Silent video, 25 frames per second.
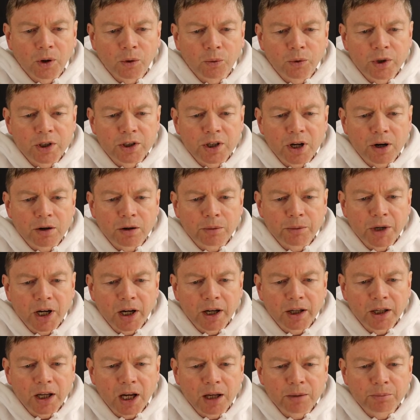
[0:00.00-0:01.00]
When
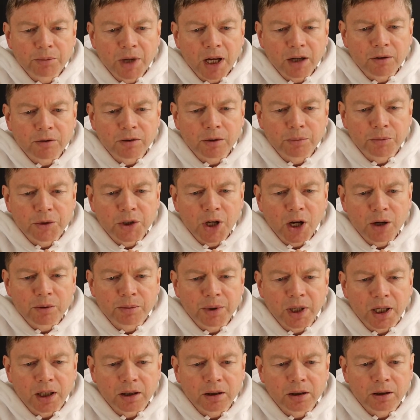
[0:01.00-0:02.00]
Jeremiah came back from
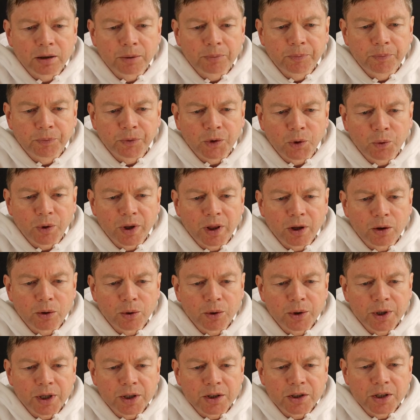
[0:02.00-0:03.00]
Topeth, where the
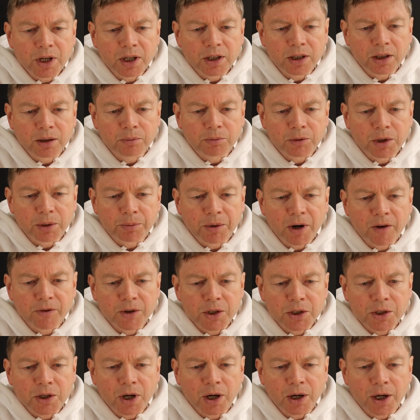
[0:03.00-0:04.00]
Lord had sent him to
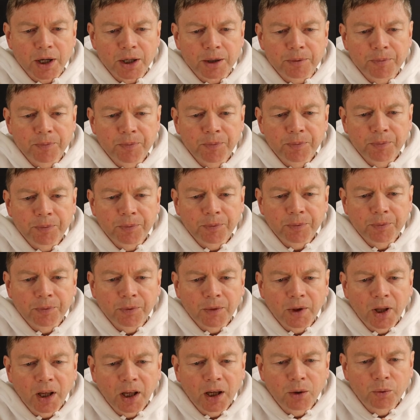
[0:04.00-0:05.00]
prophesy,
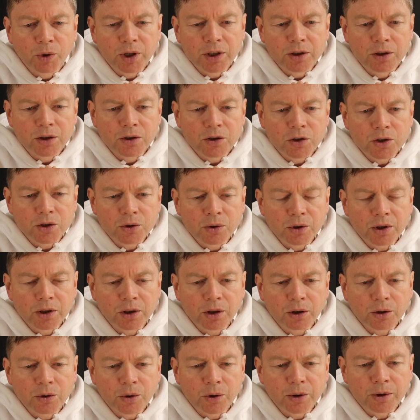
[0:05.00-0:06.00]
he went and stood
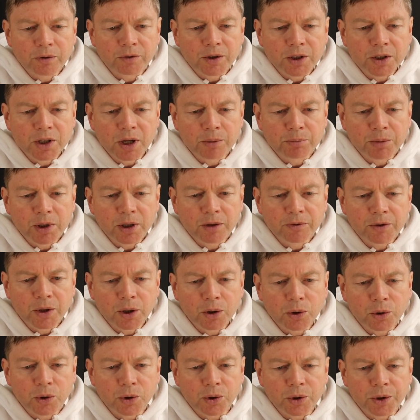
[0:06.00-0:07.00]
in the court of the temple of
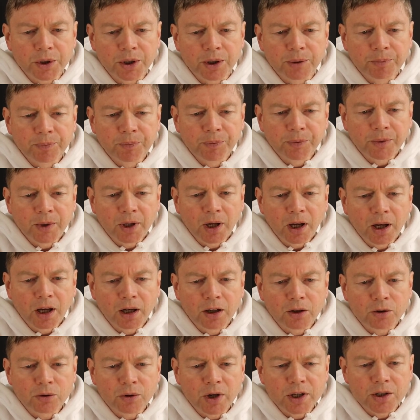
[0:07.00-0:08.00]
the Lord,
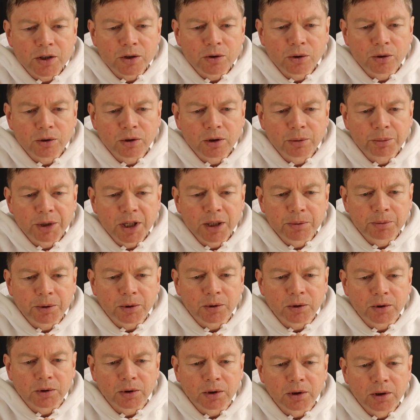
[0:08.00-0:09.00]
and addressed all the
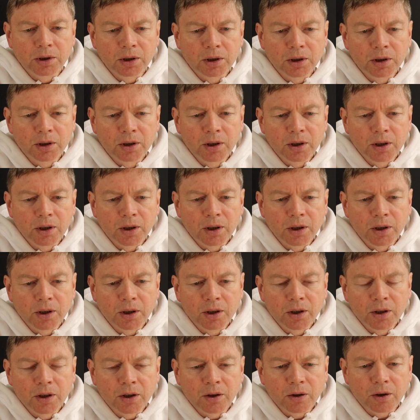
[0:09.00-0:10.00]
people.
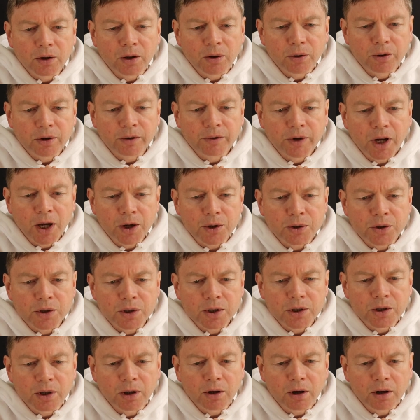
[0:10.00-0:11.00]
The Lord of
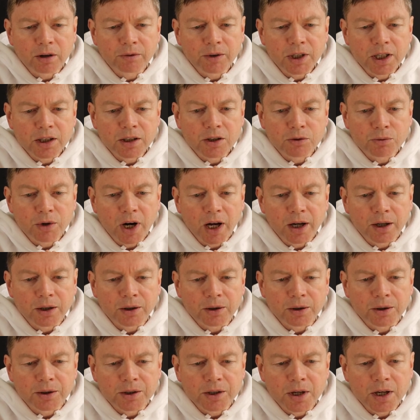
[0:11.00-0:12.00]
hosts, the God of
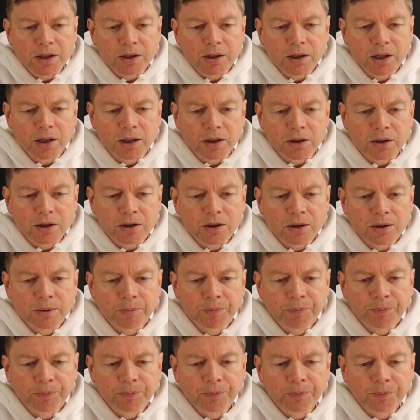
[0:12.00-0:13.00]
Israel, says this,
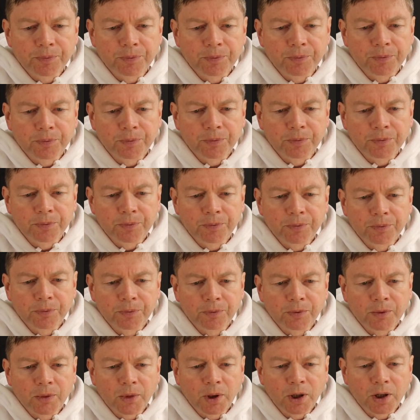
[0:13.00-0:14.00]

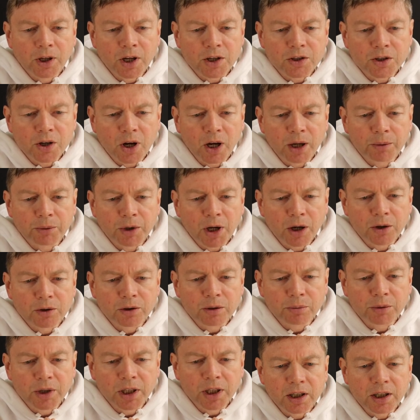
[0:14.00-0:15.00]
Yes, I am going
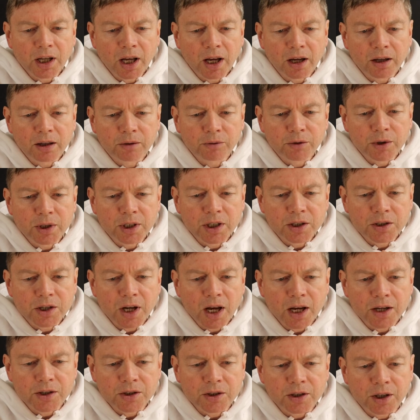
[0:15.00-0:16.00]
to down every
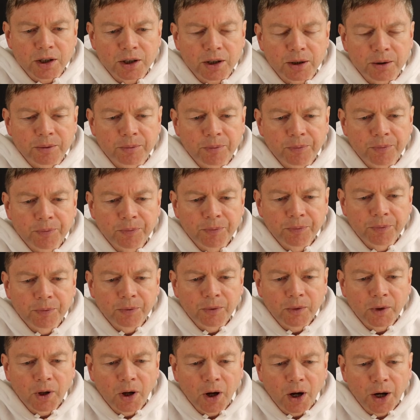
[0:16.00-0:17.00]
disaster
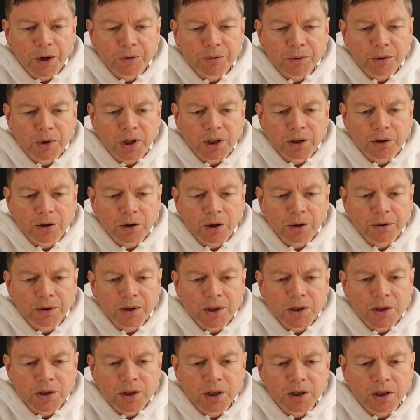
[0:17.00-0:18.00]
I have threatened on
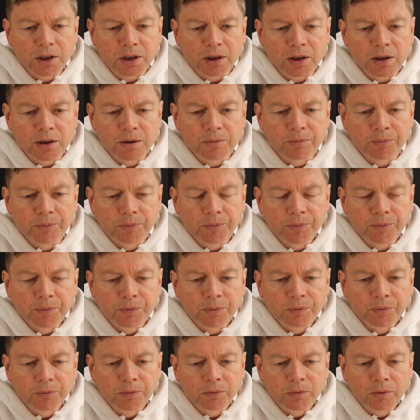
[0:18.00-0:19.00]
this city,
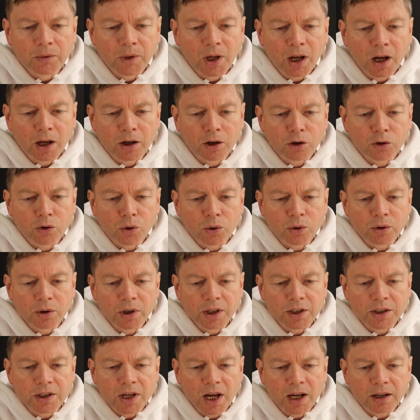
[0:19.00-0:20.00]
and on
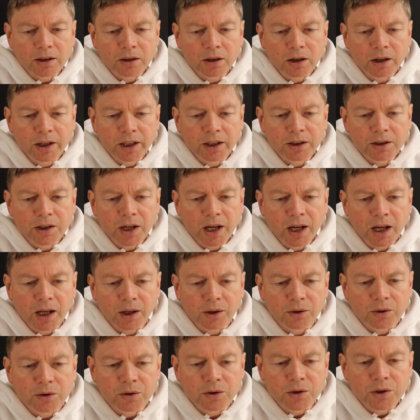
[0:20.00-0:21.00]
all its outlying
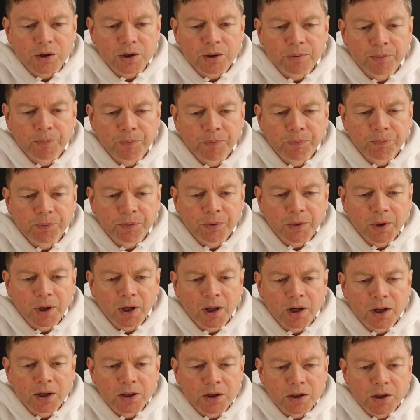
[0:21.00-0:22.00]
towns,
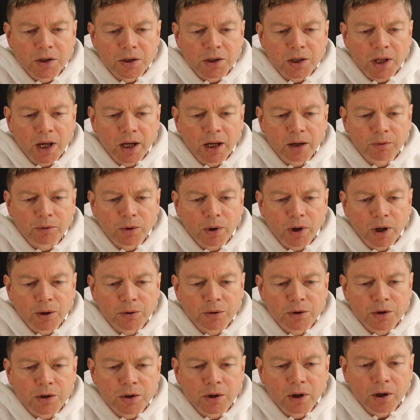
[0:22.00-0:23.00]
since they have
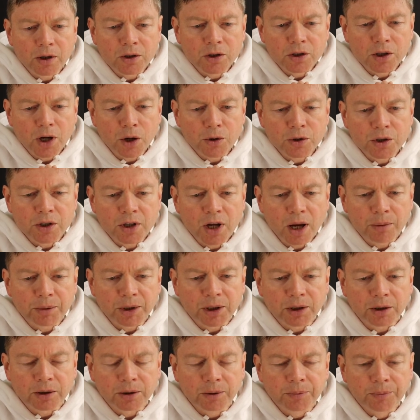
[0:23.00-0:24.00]
grown so
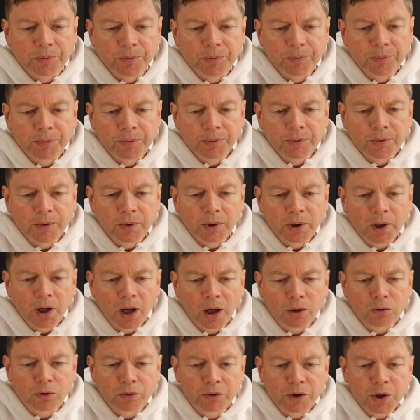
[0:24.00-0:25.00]
stubborn
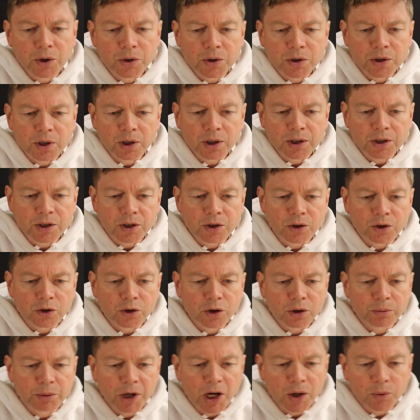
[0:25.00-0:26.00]
and refuse to listen
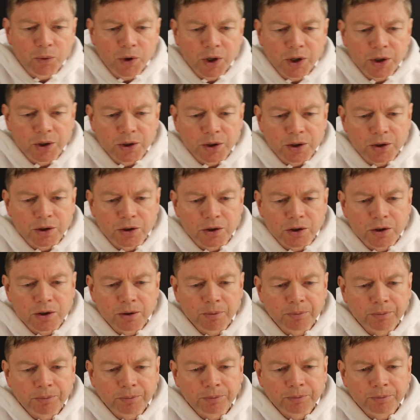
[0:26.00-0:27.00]
to my words.